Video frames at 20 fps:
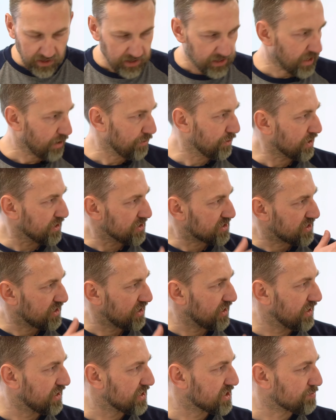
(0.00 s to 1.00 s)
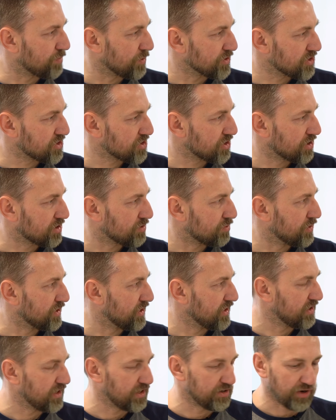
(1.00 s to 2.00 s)
Now you can see it is positioned
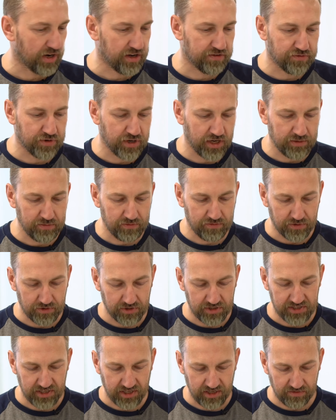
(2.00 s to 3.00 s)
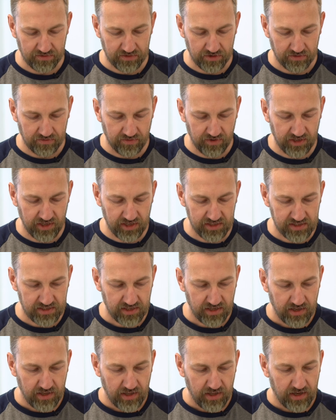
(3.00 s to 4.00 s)
within the rack frame for the sake of convenience,
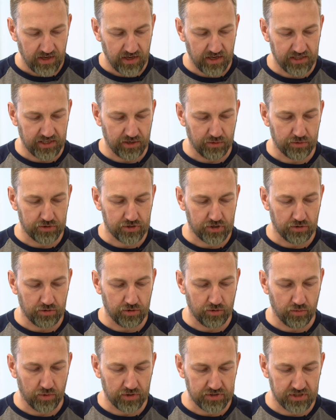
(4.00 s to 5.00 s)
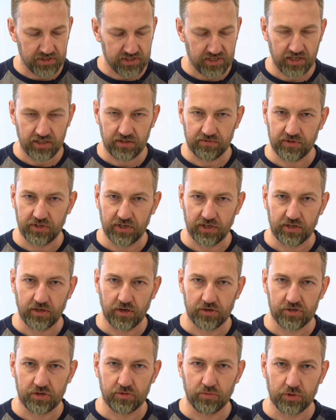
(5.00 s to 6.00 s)
and I will show you what's inside of the
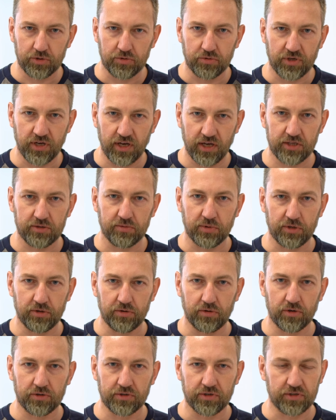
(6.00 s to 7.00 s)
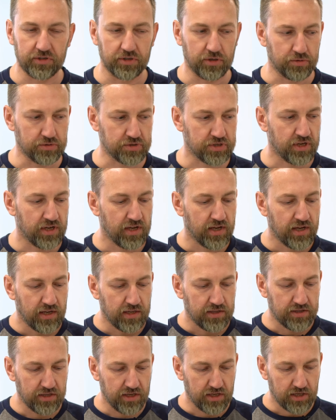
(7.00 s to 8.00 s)
enclosure, what you get when you order those.
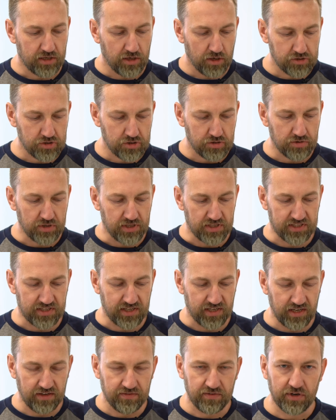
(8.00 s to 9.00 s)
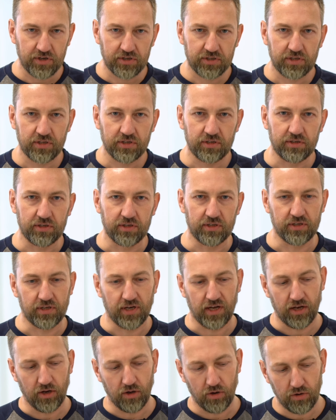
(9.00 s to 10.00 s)
The enclosure is delivered
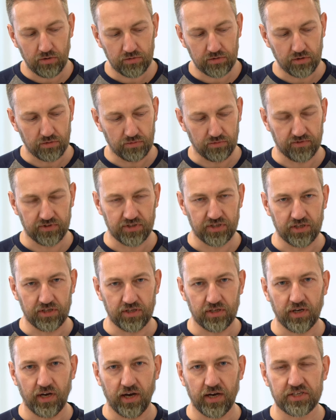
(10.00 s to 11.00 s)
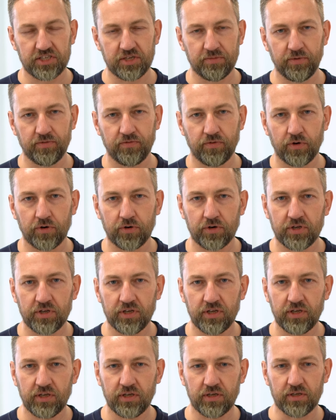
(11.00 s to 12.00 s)
alone or with the
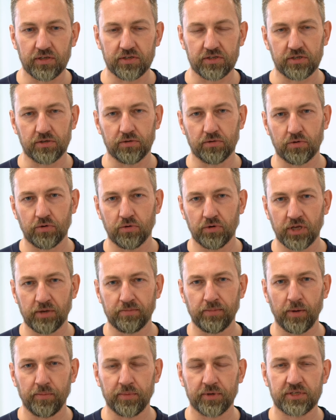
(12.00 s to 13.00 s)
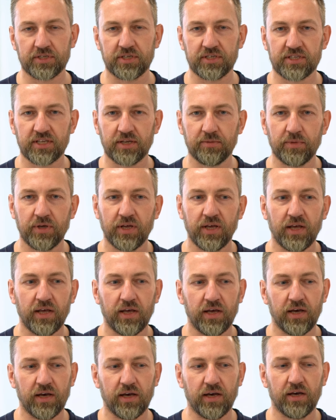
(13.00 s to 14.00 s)
ICP-40, so cooling pumping system,
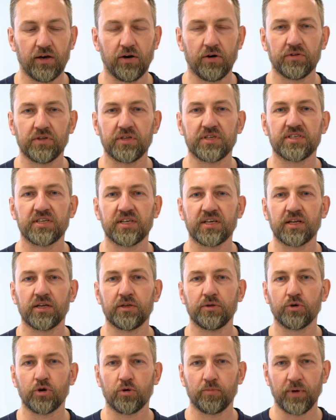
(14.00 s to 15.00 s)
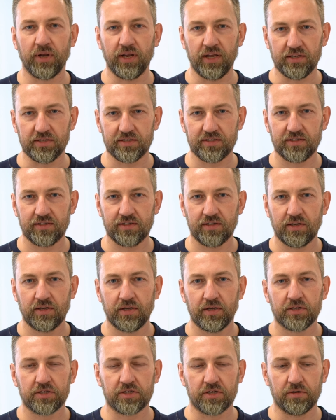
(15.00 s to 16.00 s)
on the single Euro pallet.
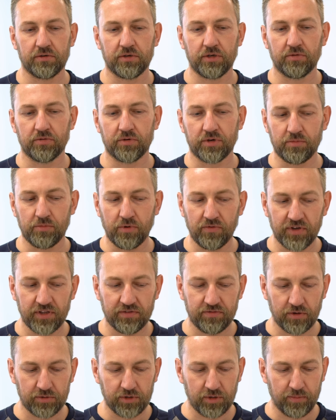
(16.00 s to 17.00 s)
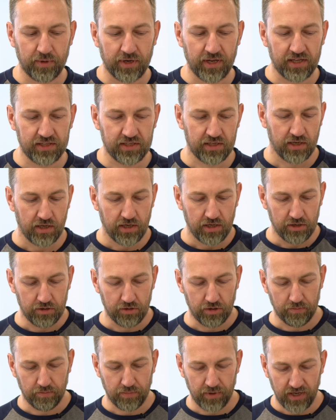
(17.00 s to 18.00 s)
So you remove it from the pallet,
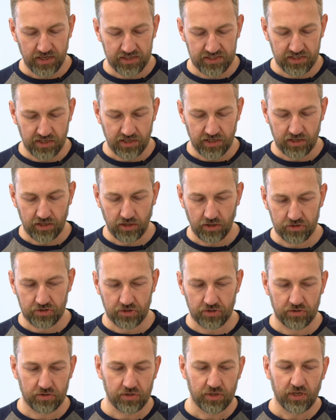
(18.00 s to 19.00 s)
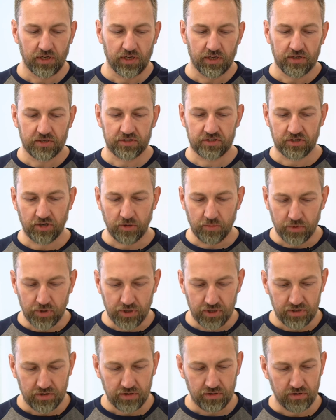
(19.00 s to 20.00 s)
you place the enclosure
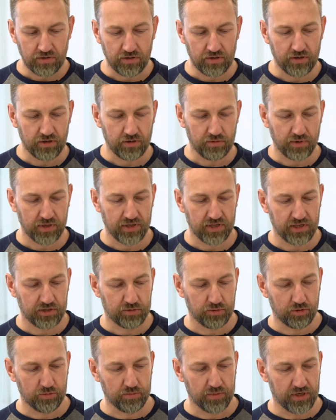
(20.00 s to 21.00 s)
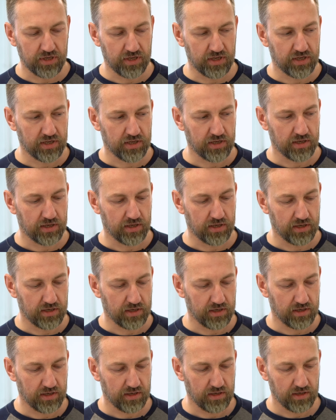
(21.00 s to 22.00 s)
somewhere when it will be
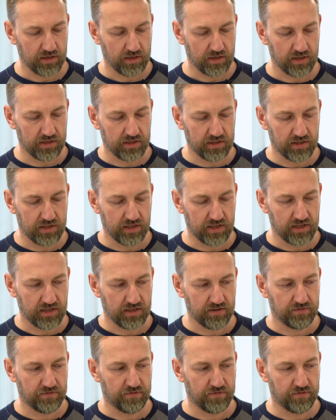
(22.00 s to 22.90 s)
in the